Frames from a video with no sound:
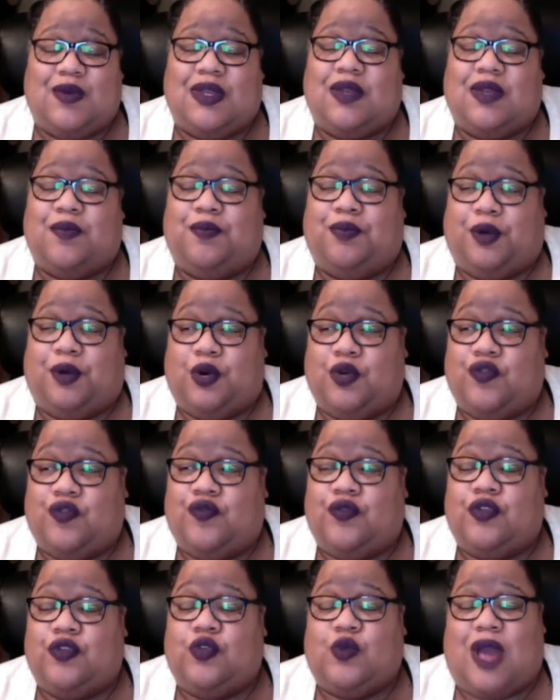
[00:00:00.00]
We need to
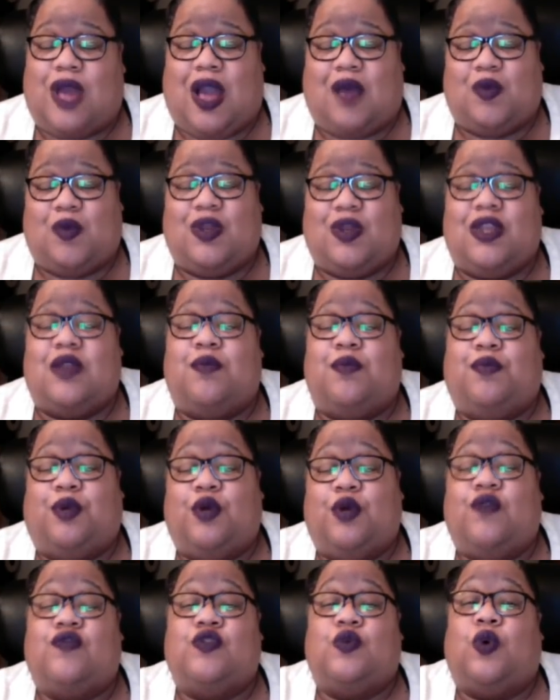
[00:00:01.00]
both do house. We need to
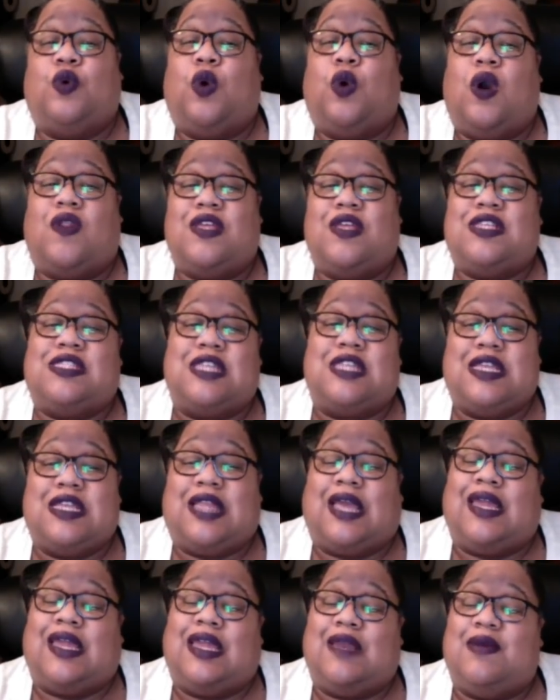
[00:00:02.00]
both do all these things.
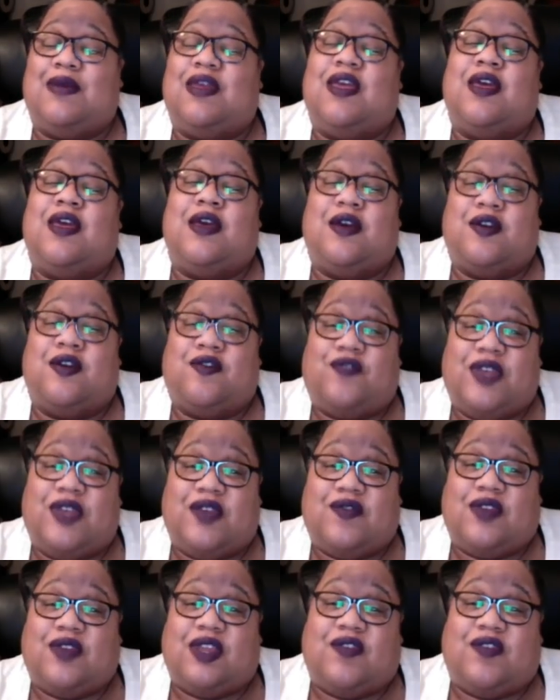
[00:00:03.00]
Like it can be
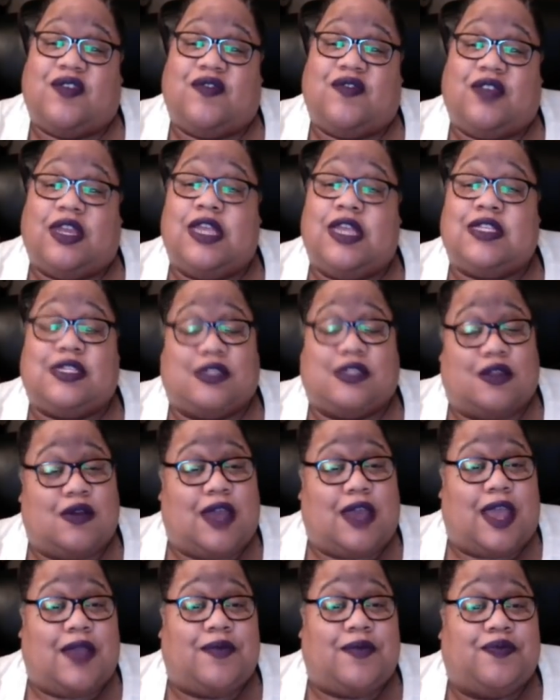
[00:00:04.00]
50, 50. He says,
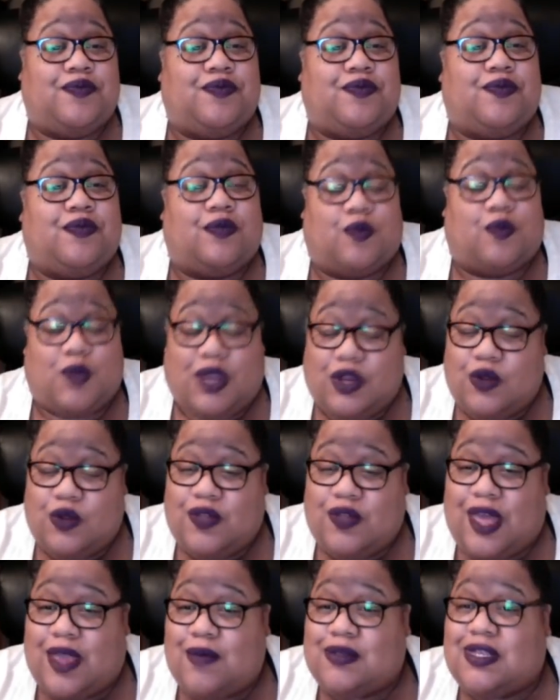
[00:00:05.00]
okay. We can do
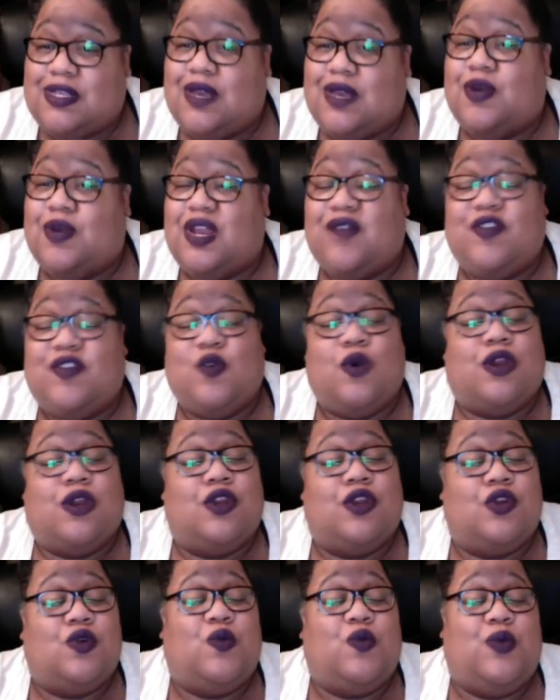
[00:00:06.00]
that, you know what I'm saying? Whatever you
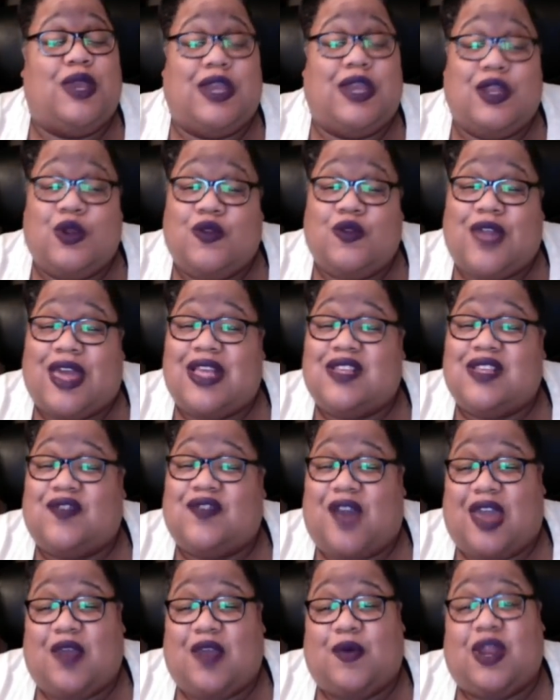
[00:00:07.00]
want to do, we can do that, it's
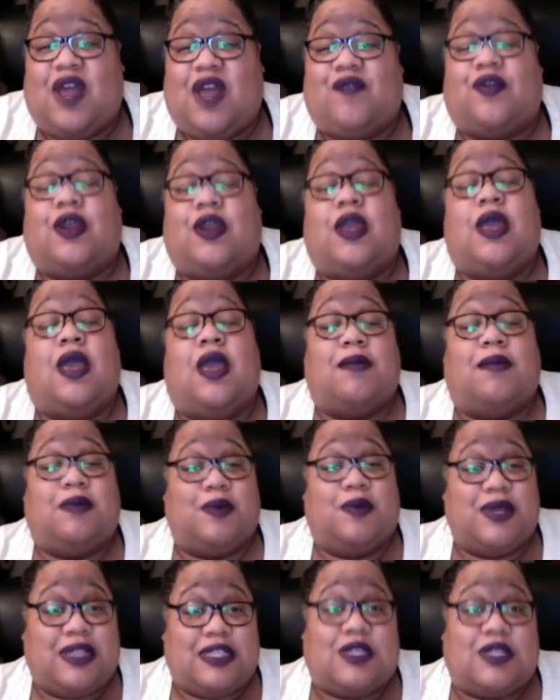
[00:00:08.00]
fine or whatever. But
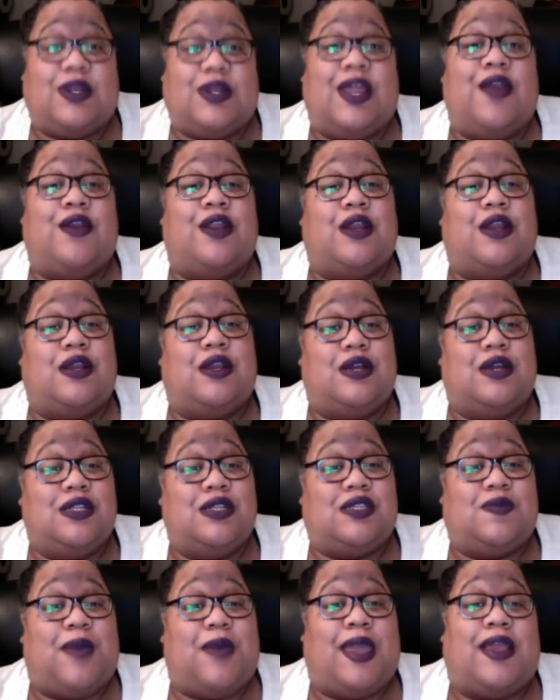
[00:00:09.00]
we so they're in a good
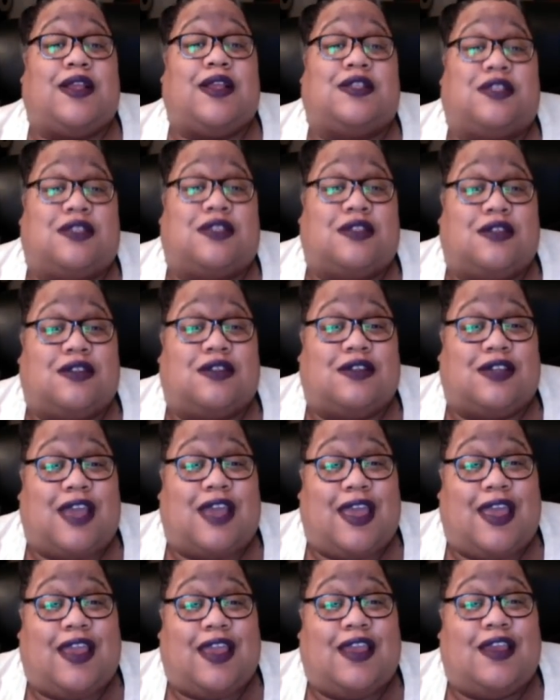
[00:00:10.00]
space,
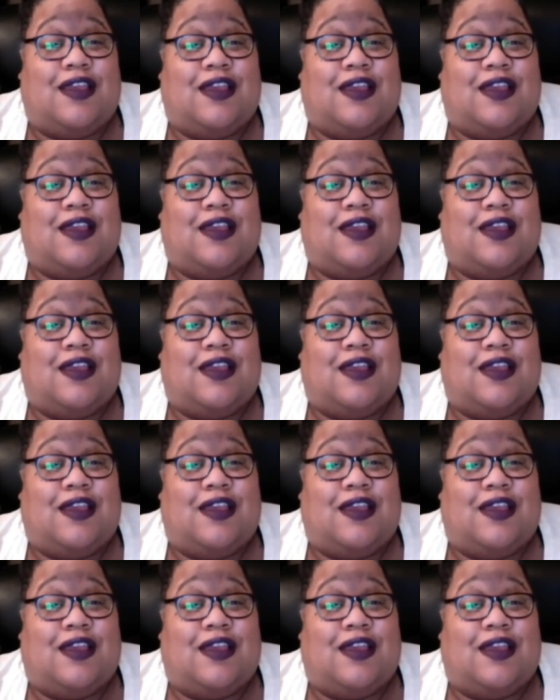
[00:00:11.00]
okay?